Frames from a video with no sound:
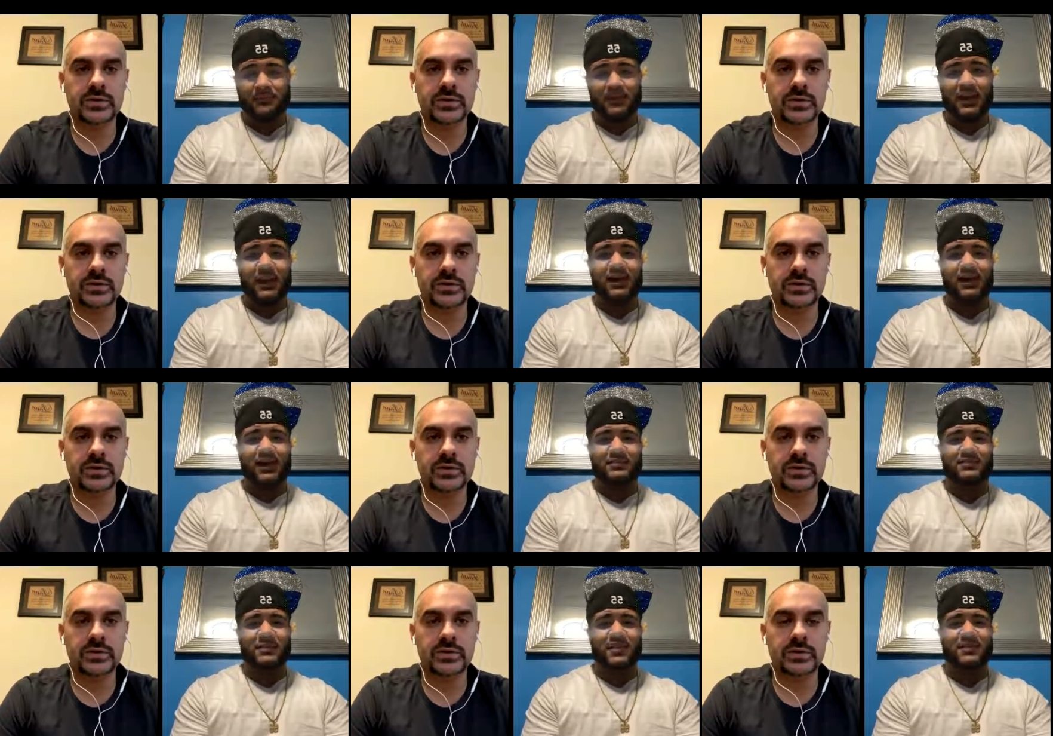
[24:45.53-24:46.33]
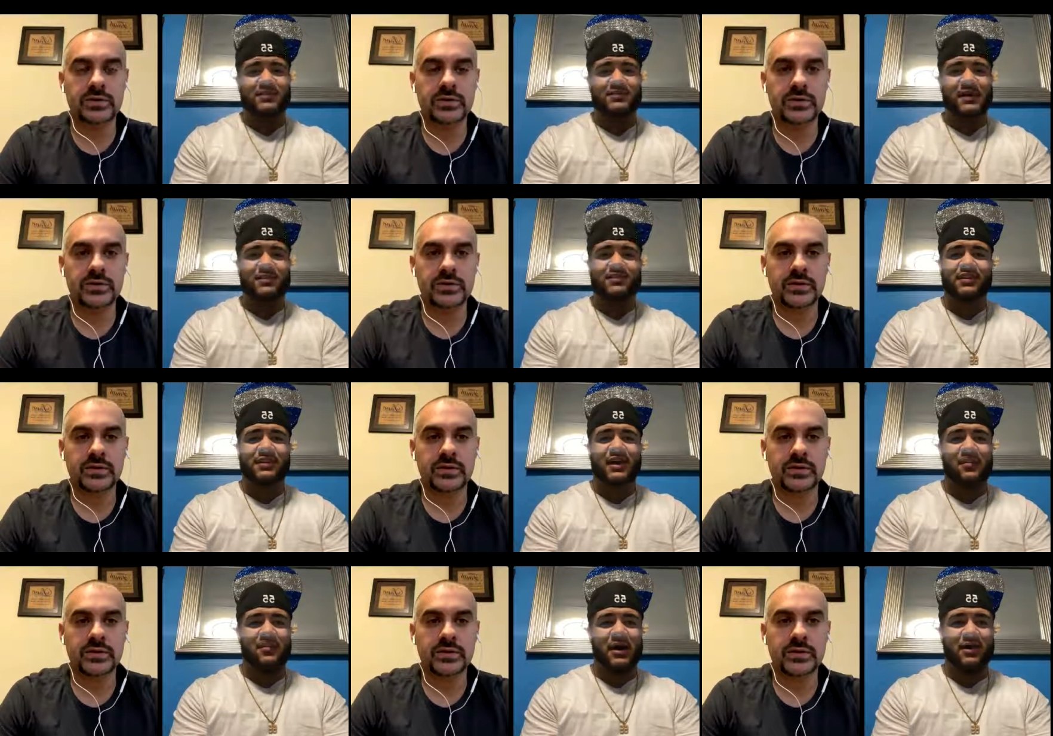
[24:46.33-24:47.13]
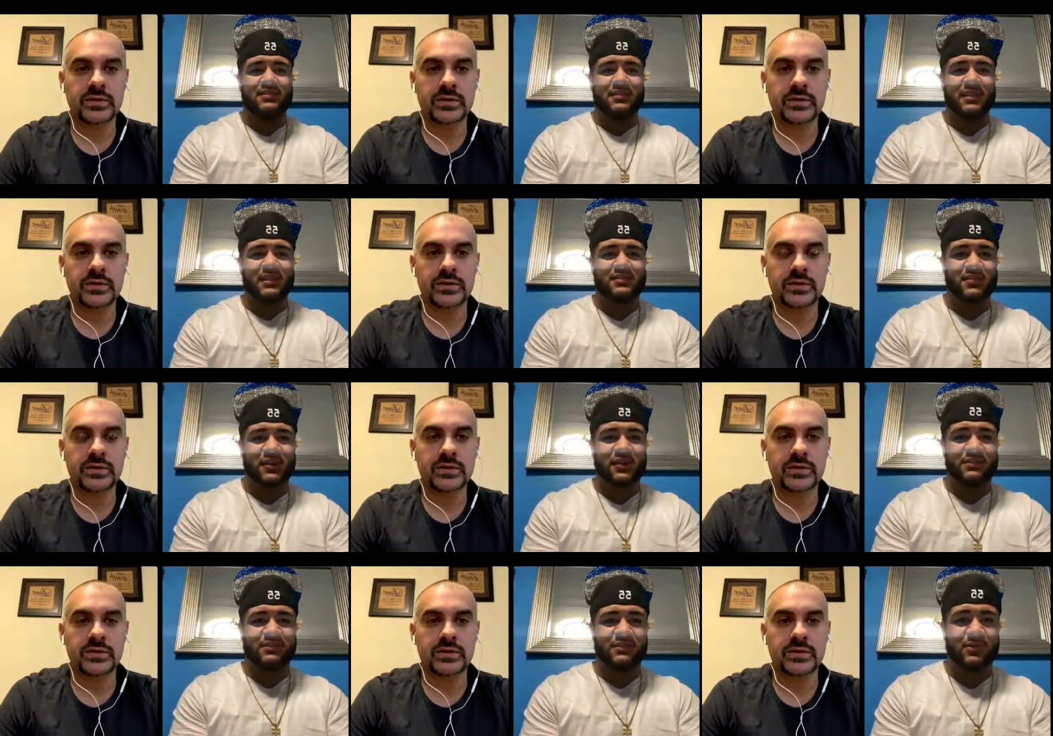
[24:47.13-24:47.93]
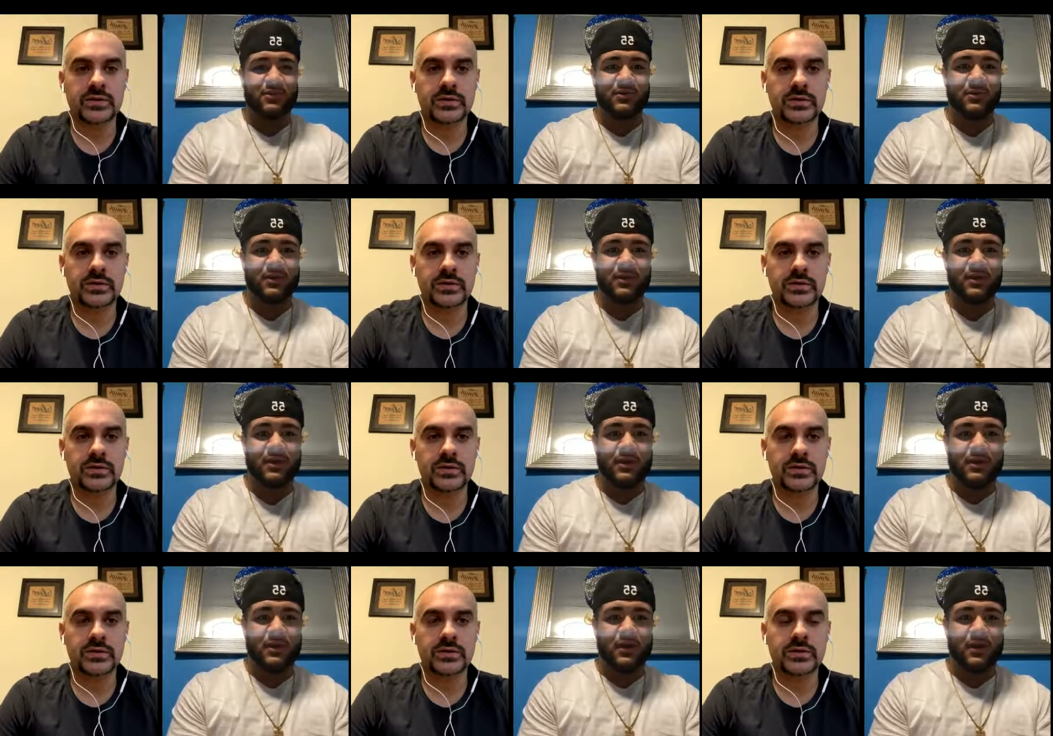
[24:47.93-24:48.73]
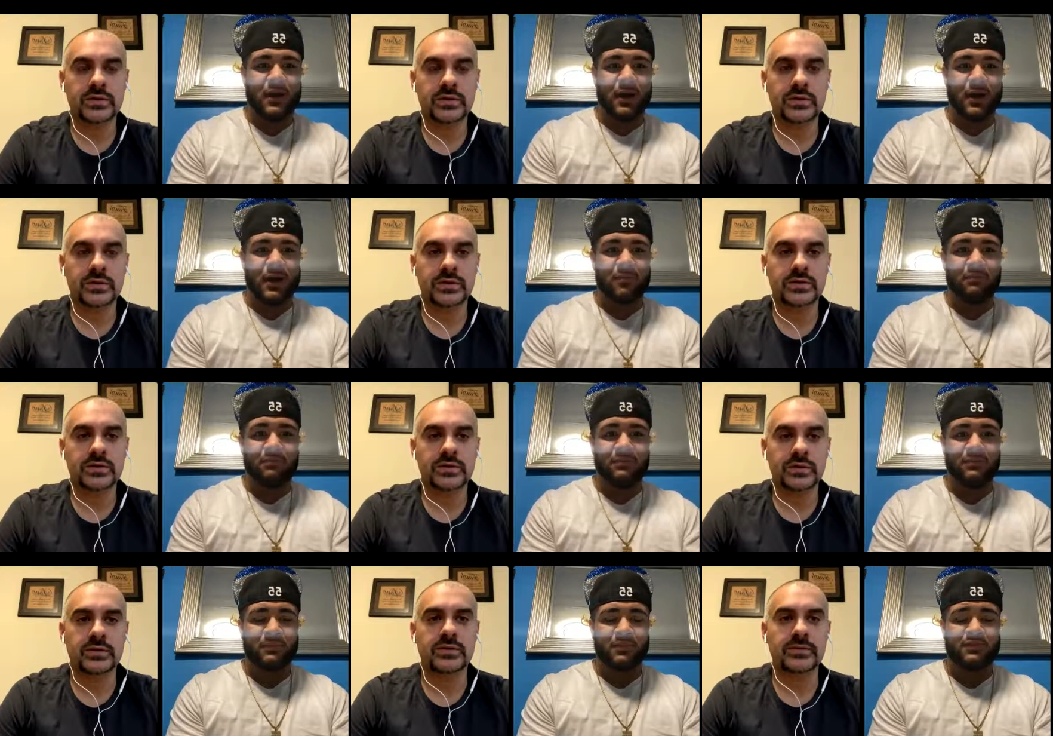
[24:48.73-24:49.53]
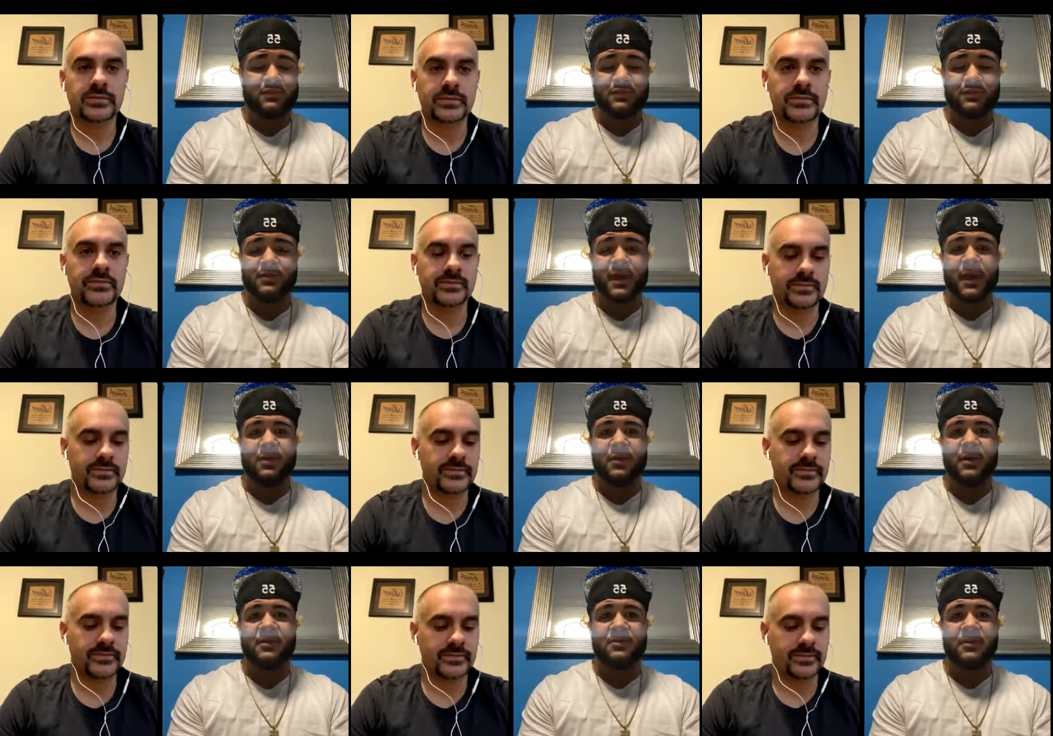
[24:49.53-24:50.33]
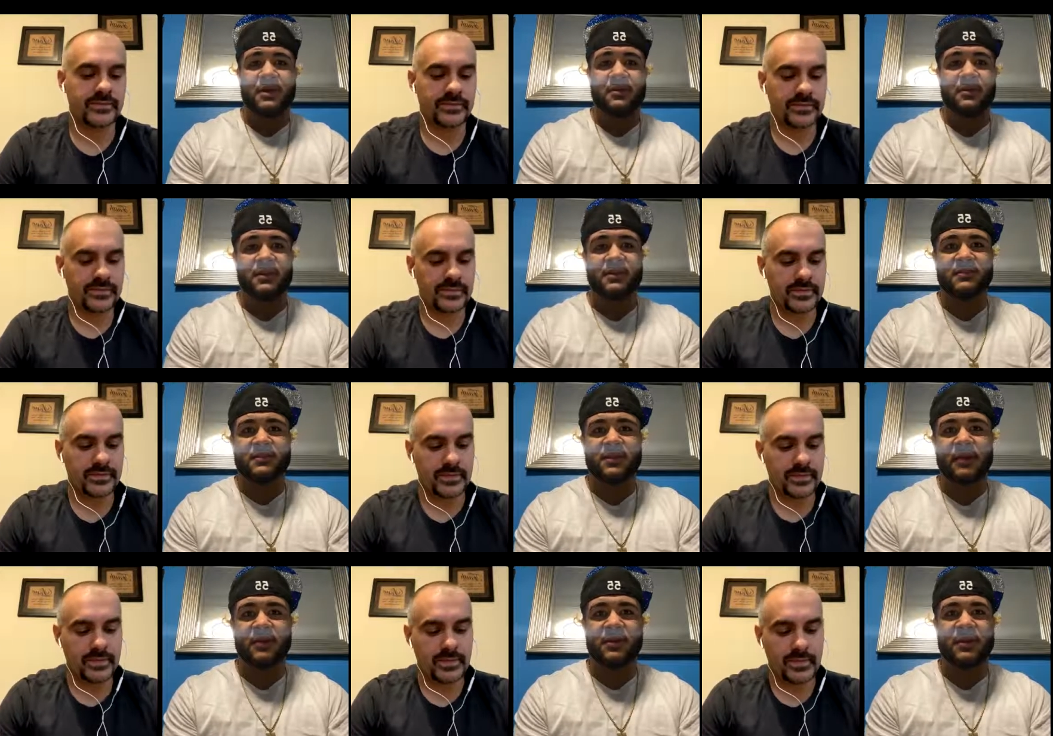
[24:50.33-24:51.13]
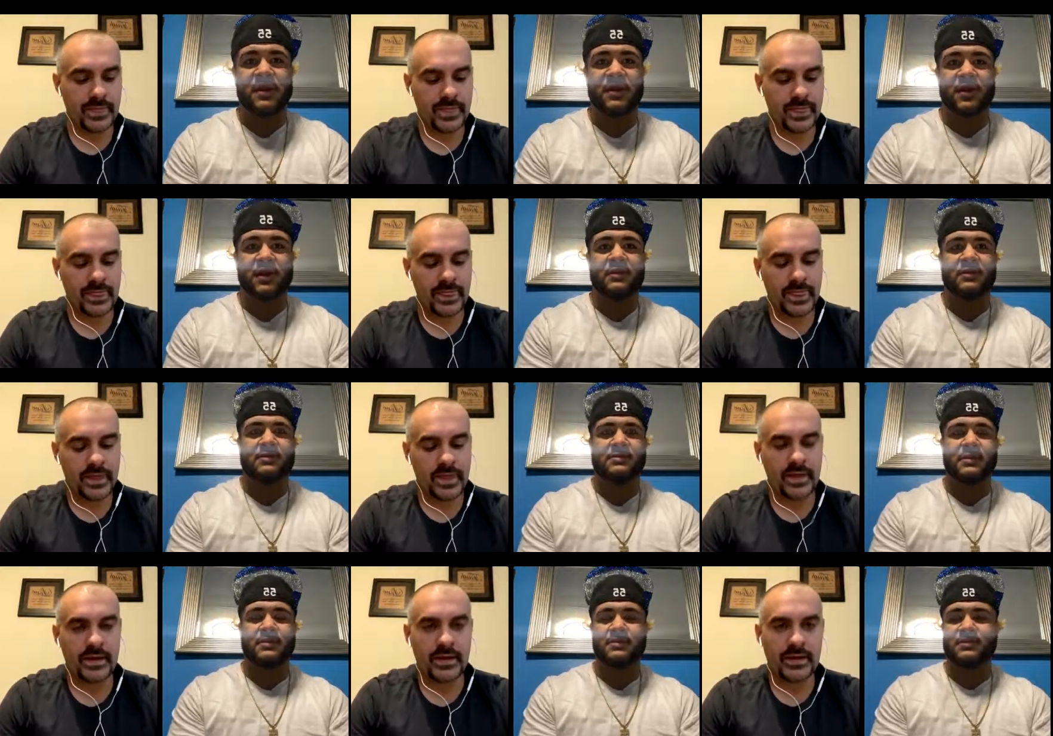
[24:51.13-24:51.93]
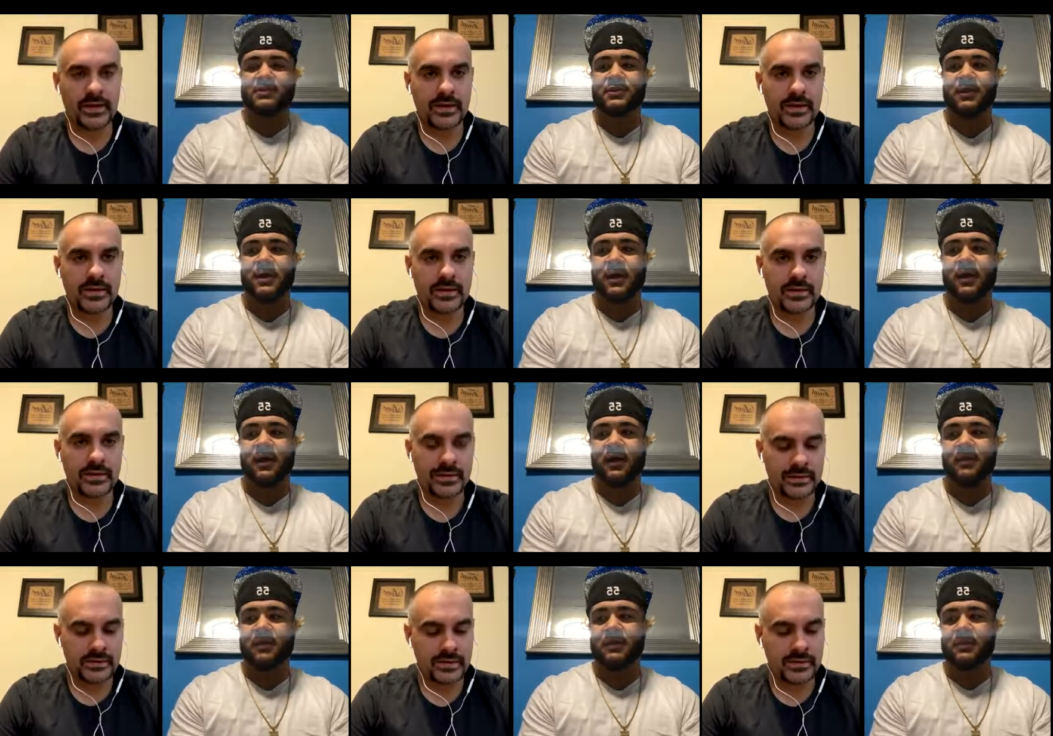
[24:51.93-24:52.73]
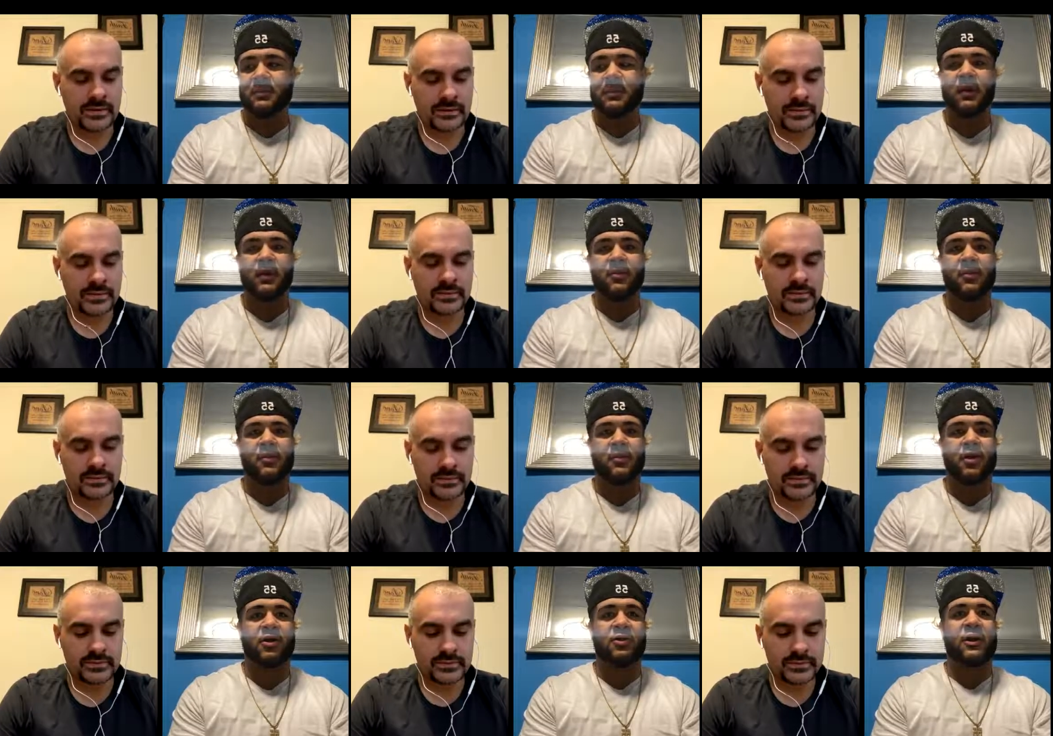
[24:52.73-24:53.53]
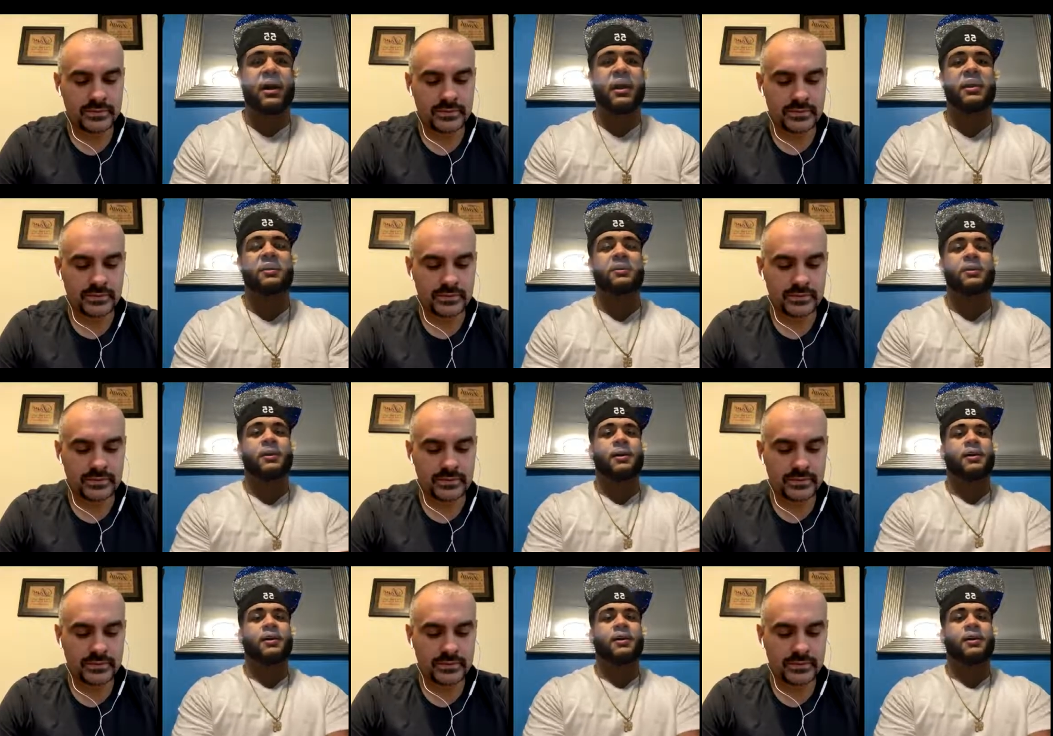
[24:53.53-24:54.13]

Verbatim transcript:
Speaker 1: Yeah, uh, Syracuse actually came out to Arizona too, um, which is kind of weird to me because when I'm in New York, it seemed to uh, be a little bit more quiet.